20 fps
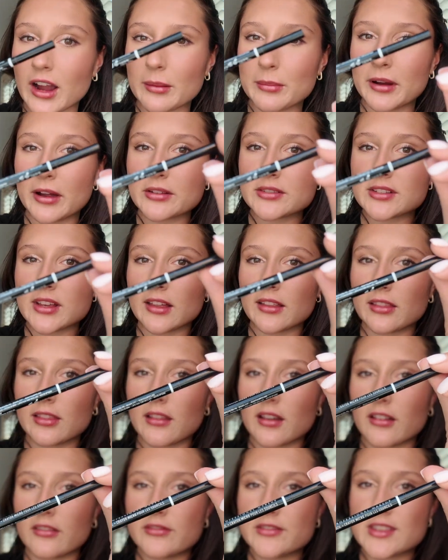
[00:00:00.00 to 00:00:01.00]
eyebrows, I
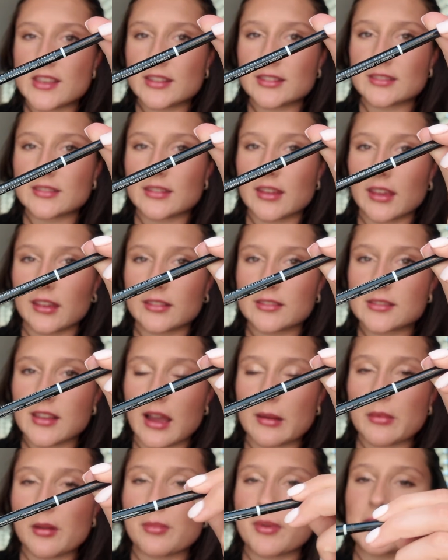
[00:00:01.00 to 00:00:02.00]
love this NYX
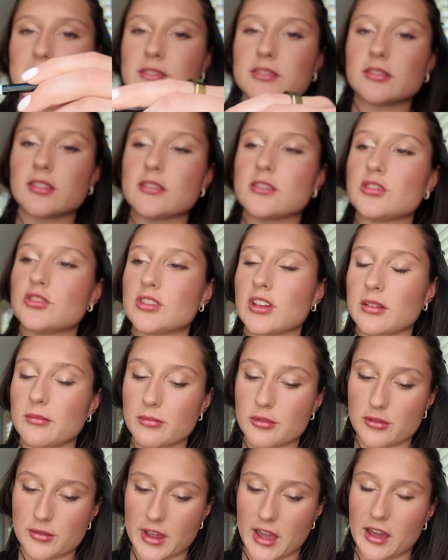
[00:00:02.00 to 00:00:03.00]
eyebrow pencil in the shade
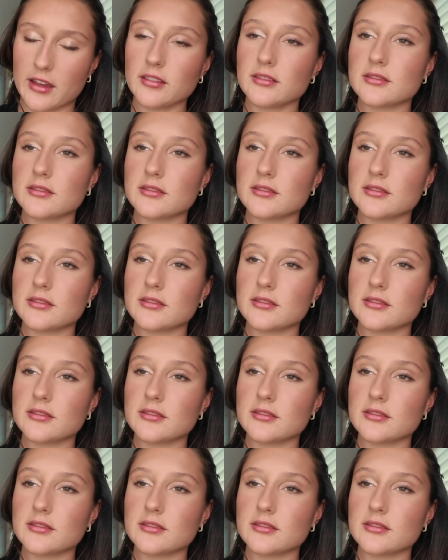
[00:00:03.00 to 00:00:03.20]
Brunette,